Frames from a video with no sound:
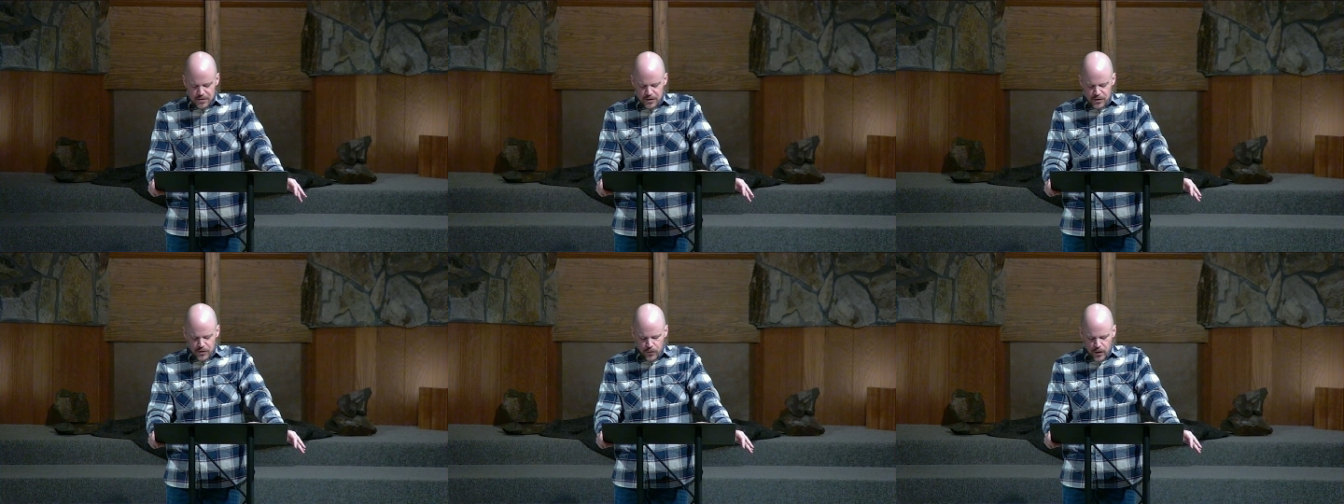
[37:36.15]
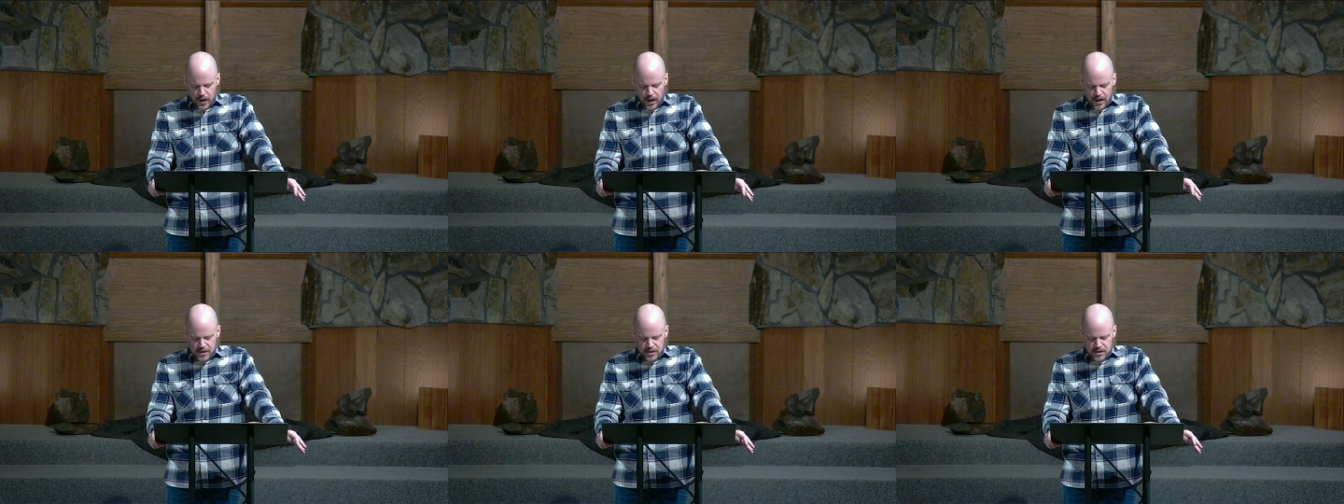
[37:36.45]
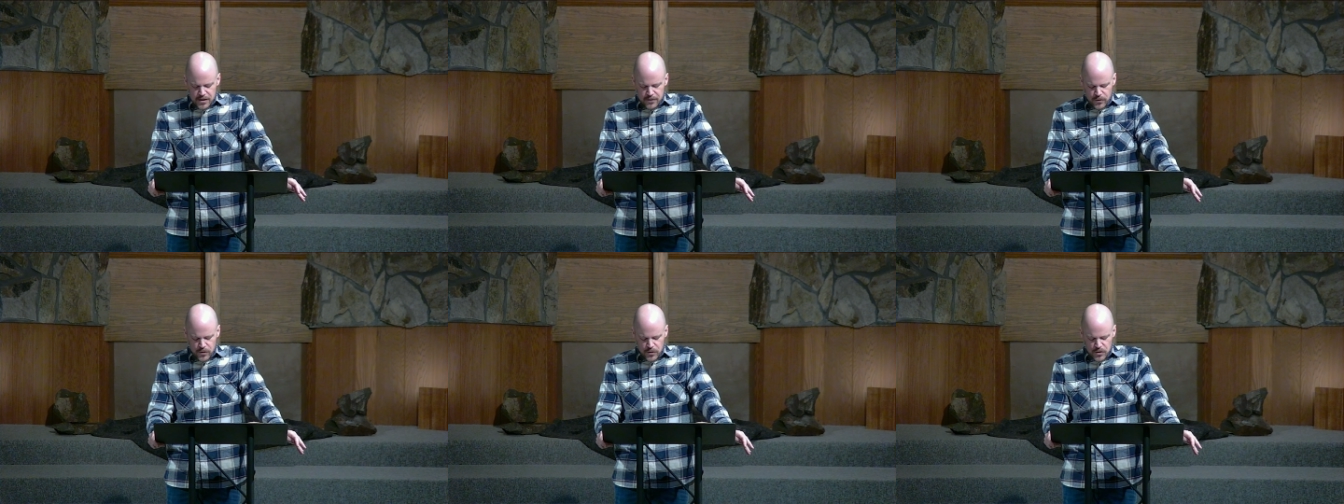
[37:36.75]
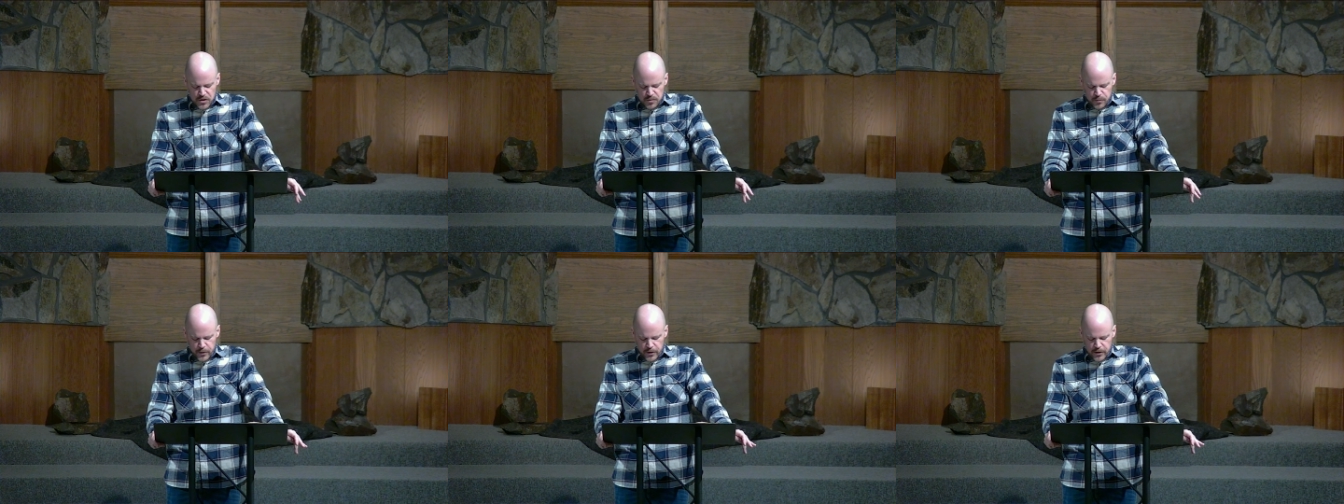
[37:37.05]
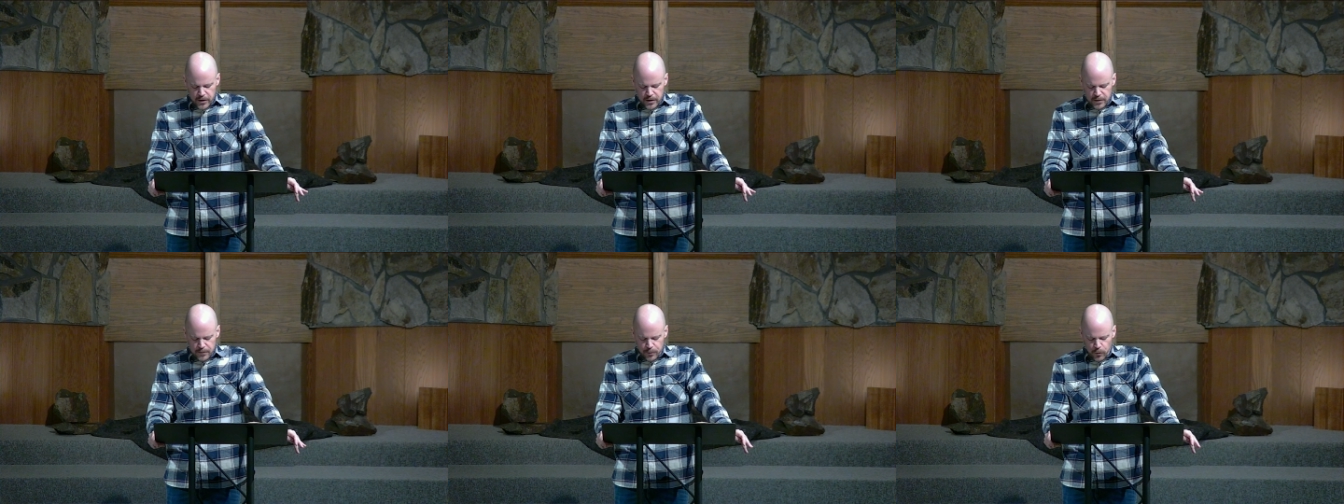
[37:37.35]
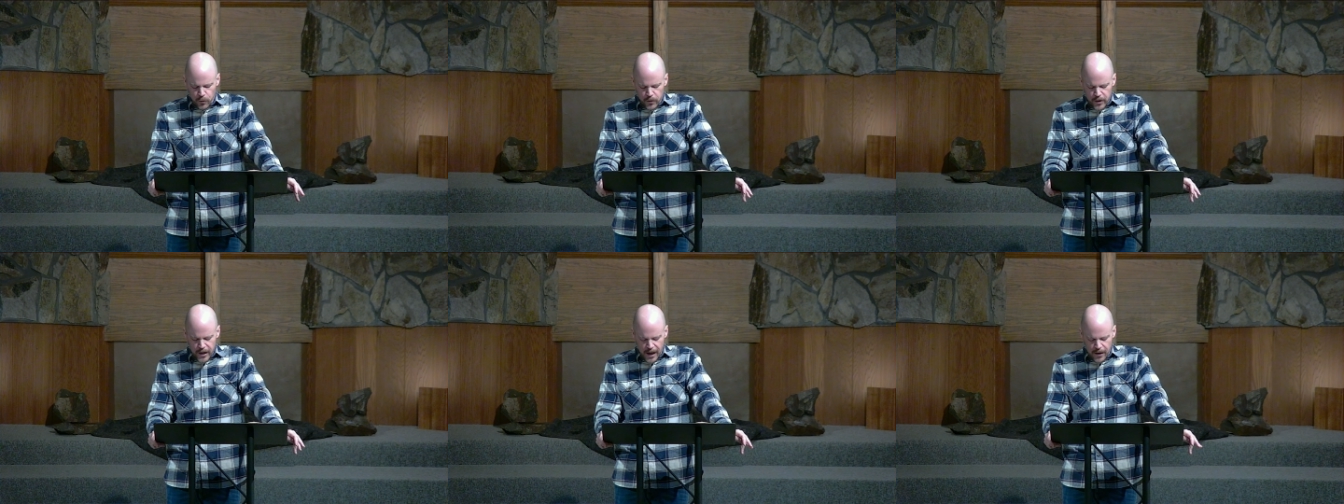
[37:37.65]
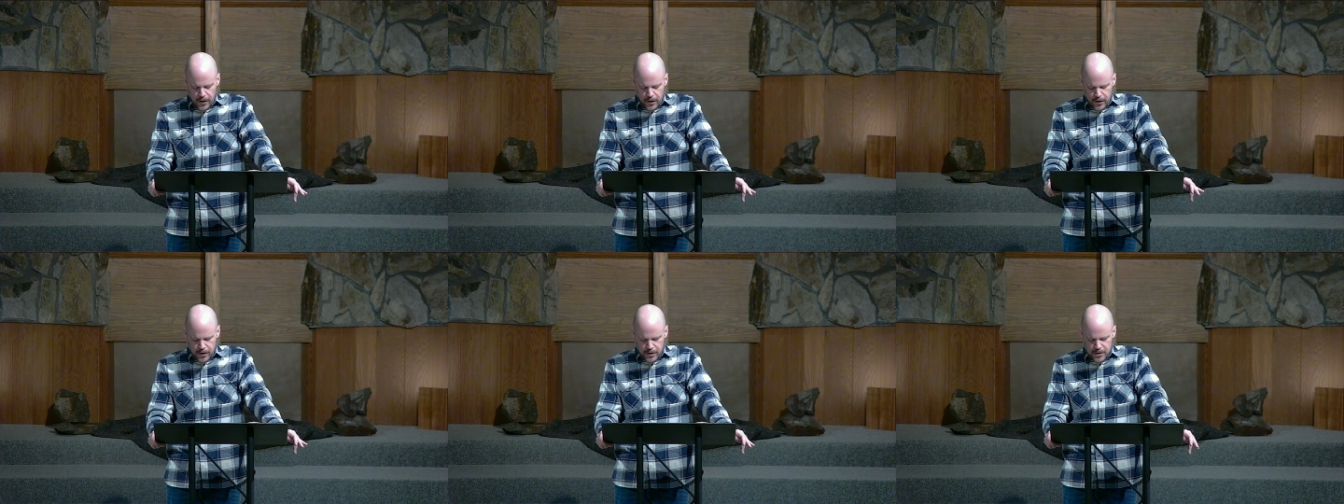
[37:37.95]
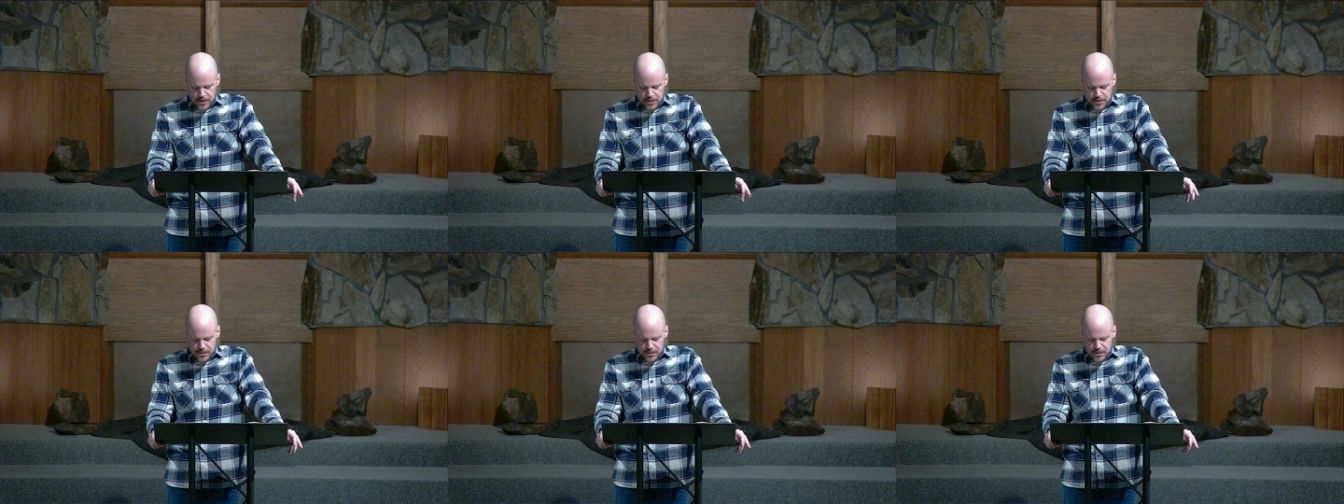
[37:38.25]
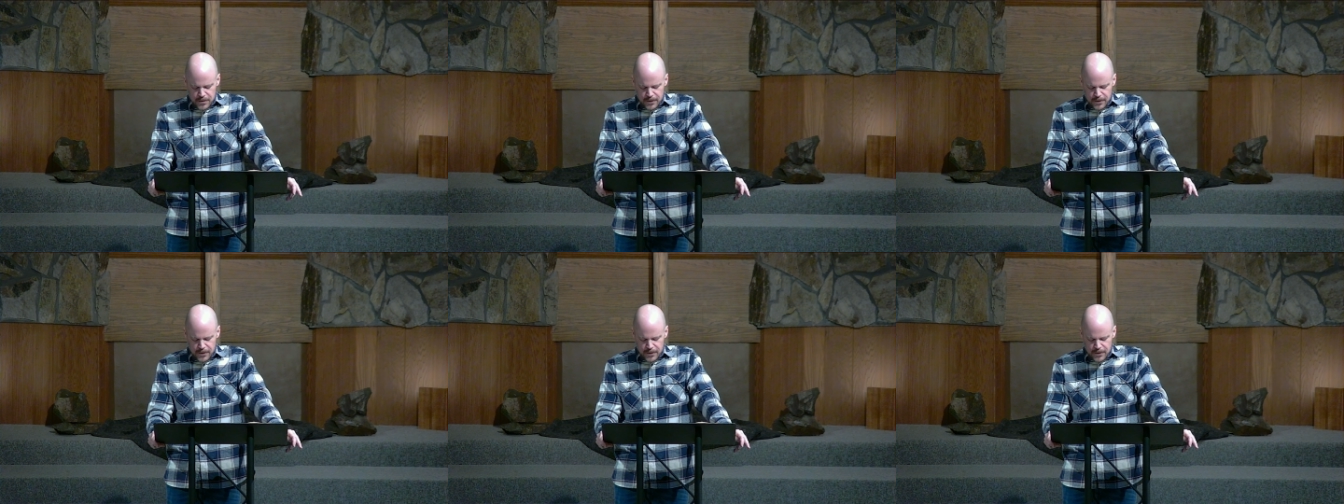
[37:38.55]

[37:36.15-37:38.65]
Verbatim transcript: the grace of your Spirit poured out on us.